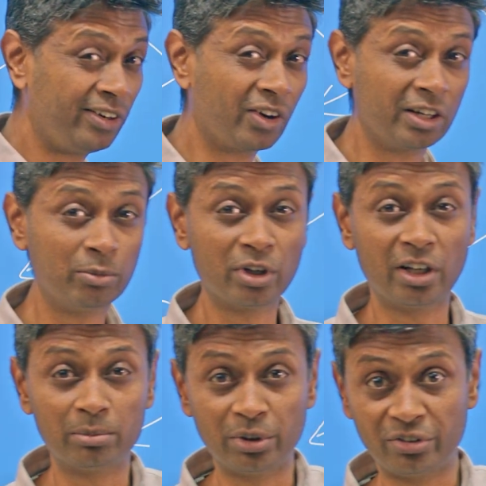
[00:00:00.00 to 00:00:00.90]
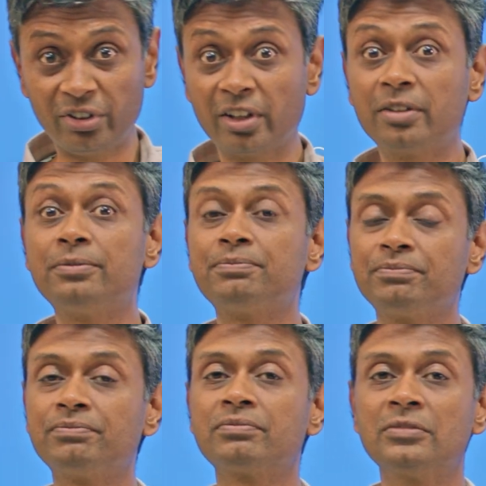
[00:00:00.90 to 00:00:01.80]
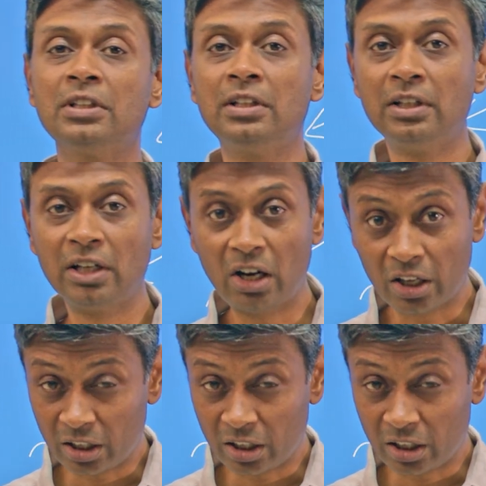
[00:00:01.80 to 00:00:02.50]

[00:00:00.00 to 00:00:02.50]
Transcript: talking about numbers here. Or